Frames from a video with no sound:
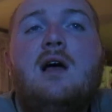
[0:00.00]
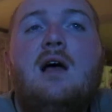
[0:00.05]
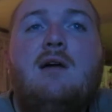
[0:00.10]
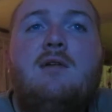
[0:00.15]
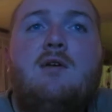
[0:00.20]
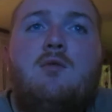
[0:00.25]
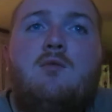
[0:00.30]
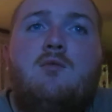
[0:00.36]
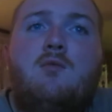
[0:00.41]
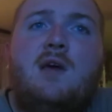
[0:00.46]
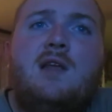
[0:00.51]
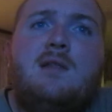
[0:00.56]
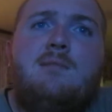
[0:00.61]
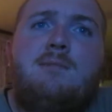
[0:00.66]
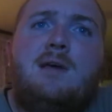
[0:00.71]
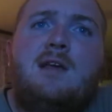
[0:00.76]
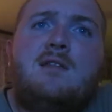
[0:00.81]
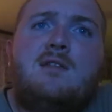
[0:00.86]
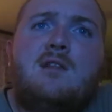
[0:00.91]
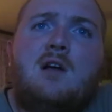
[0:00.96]
Our
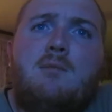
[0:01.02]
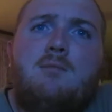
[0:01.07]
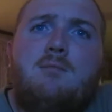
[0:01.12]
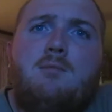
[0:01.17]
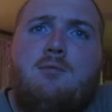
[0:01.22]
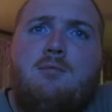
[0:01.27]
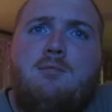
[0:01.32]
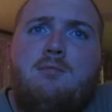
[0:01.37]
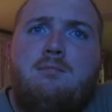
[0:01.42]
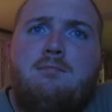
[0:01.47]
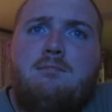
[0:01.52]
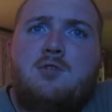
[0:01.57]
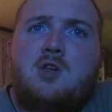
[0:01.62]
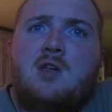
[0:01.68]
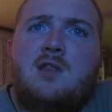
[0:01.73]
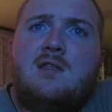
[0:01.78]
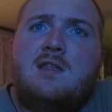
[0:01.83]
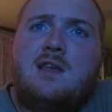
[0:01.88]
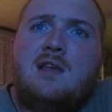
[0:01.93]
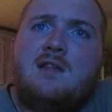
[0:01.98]
rate-based
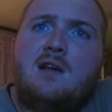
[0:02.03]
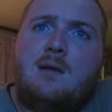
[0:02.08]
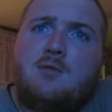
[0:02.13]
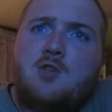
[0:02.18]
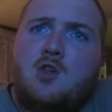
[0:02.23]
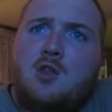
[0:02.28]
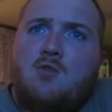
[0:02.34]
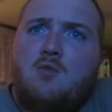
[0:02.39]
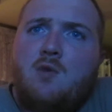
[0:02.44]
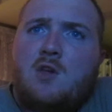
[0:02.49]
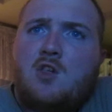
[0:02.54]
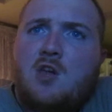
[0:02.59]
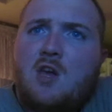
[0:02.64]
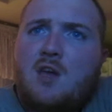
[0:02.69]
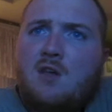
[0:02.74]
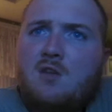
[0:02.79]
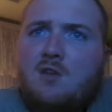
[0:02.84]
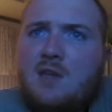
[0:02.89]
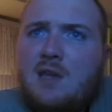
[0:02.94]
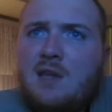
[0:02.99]
options, these options which
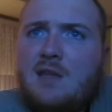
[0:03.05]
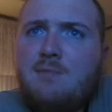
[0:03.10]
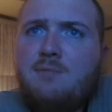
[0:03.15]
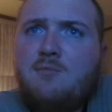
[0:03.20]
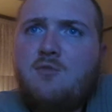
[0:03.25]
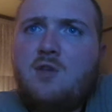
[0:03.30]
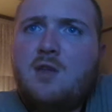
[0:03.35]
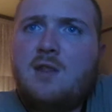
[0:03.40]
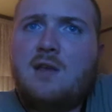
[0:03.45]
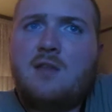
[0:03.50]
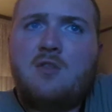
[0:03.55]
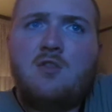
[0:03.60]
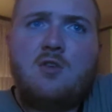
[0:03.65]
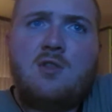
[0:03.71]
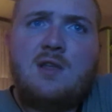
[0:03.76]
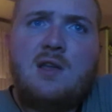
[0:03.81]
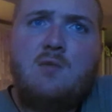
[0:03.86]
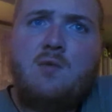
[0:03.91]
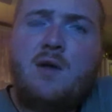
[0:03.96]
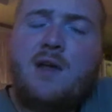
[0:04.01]
are keyed to the
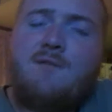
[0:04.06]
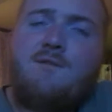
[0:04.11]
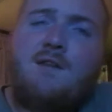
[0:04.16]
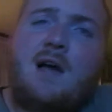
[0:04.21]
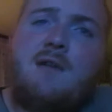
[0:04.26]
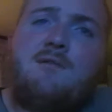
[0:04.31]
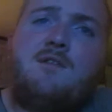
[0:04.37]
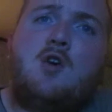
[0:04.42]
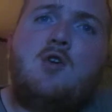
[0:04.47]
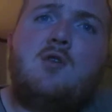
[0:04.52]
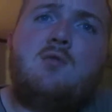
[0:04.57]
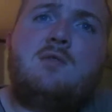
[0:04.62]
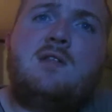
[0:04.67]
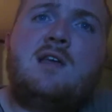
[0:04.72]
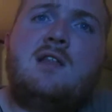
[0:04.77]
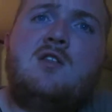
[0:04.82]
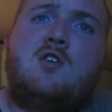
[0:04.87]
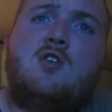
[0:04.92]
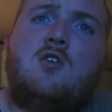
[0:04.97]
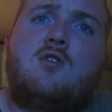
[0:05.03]
13-week, 5-year,
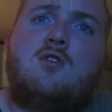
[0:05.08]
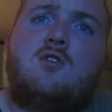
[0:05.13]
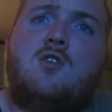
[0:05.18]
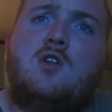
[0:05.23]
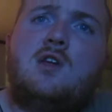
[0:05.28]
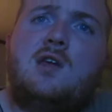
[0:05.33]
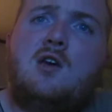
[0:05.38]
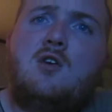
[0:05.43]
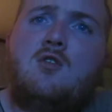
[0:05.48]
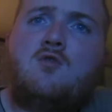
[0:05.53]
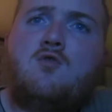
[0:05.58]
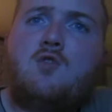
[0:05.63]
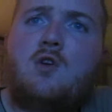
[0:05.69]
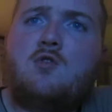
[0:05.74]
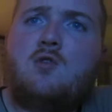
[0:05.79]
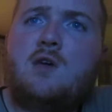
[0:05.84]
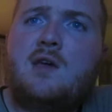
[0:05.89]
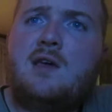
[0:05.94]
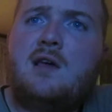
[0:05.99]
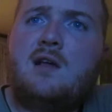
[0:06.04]
10-year, 30-year
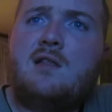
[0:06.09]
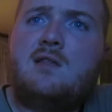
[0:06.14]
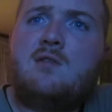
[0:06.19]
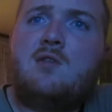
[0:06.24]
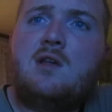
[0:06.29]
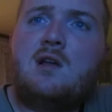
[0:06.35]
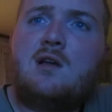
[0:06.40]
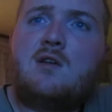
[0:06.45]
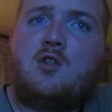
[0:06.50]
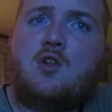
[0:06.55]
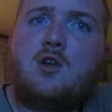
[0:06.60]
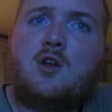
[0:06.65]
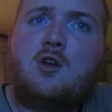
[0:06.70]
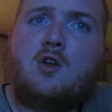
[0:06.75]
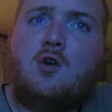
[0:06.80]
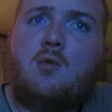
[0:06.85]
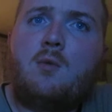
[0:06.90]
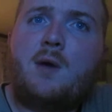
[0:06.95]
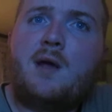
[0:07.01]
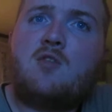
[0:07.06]
Treasury yields,
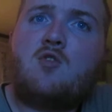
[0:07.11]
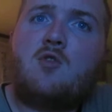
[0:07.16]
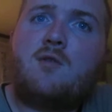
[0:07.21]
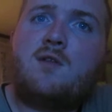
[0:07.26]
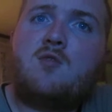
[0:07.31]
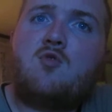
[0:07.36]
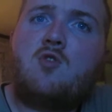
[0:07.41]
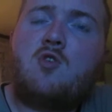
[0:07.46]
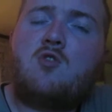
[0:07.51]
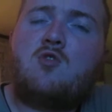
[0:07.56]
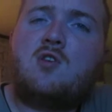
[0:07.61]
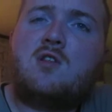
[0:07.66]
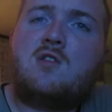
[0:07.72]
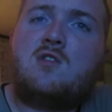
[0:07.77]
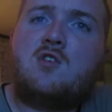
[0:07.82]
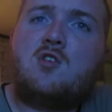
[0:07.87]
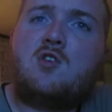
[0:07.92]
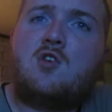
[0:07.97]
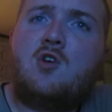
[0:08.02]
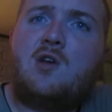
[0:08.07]
including no rates over Treasury
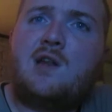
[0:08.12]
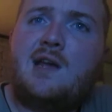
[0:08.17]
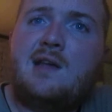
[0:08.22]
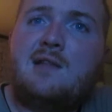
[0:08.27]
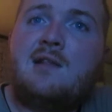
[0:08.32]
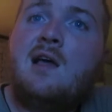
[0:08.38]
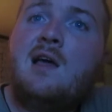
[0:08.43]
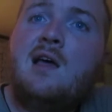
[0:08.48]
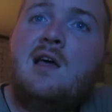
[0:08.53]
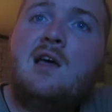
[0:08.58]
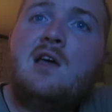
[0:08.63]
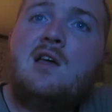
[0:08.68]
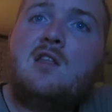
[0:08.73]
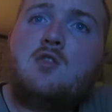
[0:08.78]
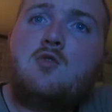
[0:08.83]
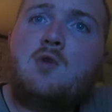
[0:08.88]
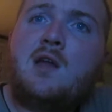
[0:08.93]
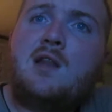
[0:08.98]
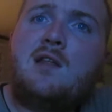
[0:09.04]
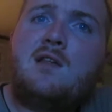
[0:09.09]
securities.
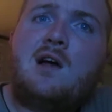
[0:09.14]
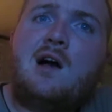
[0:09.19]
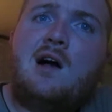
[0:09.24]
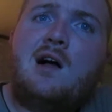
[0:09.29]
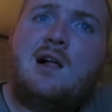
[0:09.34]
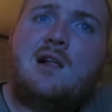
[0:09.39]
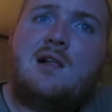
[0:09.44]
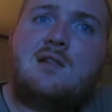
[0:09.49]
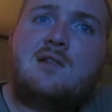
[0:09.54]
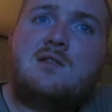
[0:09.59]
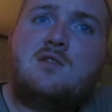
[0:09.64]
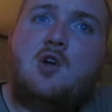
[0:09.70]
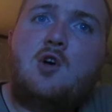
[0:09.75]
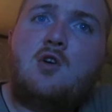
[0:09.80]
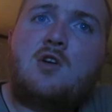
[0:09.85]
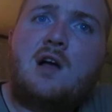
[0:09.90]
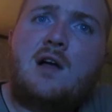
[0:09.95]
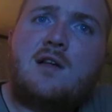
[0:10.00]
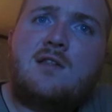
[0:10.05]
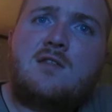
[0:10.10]
The rate at all,
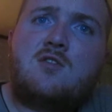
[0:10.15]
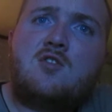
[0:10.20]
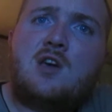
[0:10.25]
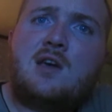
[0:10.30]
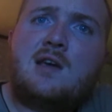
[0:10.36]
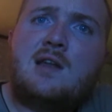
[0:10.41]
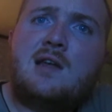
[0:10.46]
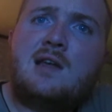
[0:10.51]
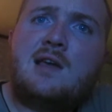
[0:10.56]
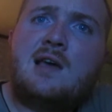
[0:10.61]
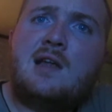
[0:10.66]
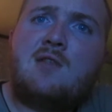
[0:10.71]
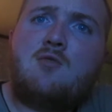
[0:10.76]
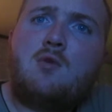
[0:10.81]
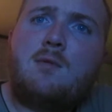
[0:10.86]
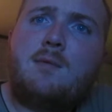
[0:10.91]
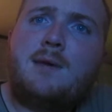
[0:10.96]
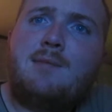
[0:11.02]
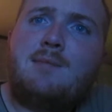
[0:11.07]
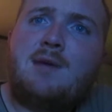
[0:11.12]
low-cost checking
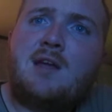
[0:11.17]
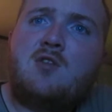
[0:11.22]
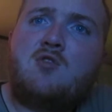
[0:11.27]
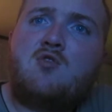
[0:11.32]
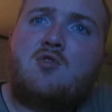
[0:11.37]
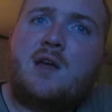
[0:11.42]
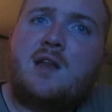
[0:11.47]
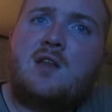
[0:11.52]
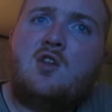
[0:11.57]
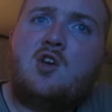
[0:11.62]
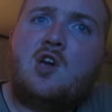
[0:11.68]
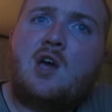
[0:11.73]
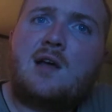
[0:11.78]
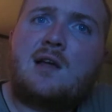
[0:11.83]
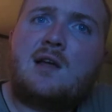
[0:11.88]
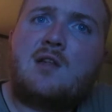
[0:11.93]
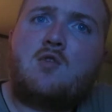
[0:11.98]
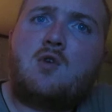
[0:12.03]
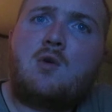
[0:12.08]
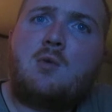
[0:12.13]
accounts will be mandatory in New
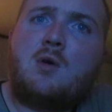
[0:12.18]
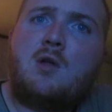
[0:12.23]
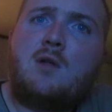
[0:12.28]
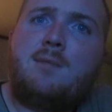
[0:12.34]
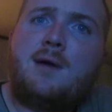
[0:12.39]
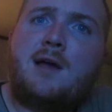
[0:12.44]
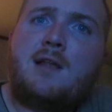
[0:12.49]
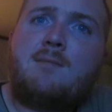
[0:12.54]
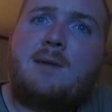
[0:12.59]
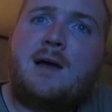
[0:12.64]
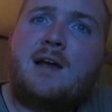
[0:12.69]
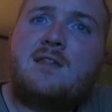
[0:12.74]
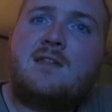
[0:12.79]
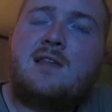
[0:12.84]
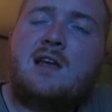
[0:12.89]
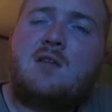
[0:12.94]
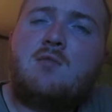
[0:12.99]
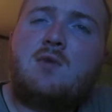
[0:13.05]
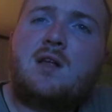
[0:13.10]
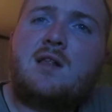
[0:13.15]
York under a rule passed by
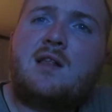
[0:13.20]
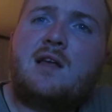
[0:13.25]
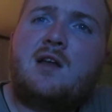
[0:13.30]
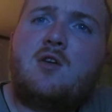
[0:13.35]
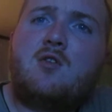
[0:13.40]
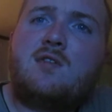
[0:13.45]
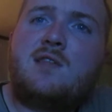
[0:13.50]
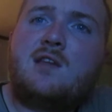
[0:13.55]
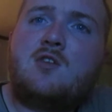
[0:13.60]
state regulators.